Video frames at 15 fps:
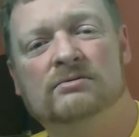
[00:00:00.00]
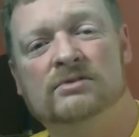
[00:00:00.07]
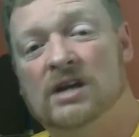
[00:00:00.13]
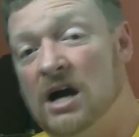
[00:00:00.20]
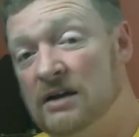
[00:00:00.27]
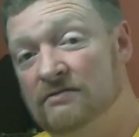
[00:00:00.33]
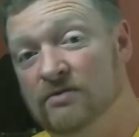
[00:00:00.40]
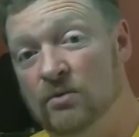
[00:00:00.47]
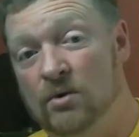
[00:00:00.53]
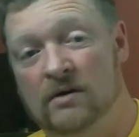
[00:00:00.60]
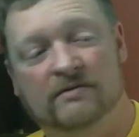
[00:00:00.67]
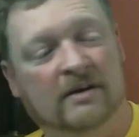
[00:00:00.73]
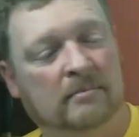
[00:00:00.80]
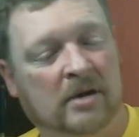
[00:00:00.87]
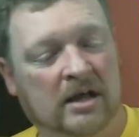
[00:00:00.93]
9.4 if
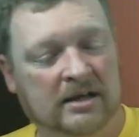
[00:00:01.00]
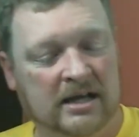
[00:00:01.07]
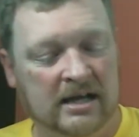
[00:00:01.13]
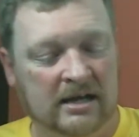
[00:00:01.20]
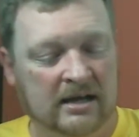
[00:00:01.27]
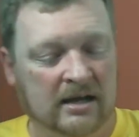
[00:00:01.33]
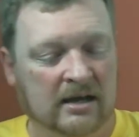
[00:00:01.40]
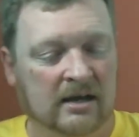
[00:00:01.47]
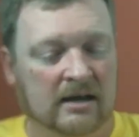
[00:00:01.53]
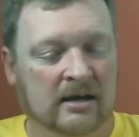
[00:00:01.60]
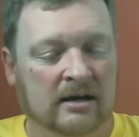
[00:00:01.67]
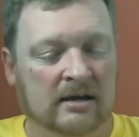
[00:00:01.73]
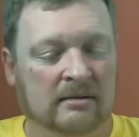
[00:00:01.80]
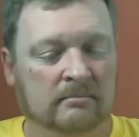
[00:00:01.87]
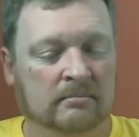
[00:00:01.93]
I'm lucky.
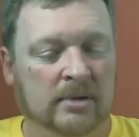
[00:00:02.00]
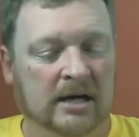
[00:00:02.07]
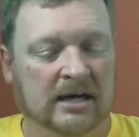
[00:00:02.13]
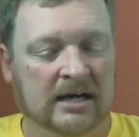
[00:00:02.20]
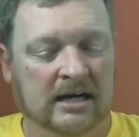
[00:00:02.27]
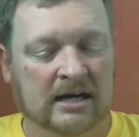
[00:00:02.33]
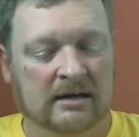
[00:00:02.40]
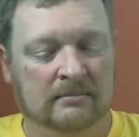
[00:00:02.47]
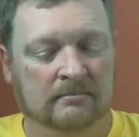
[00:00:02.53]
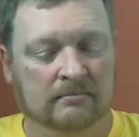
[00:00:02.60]
But,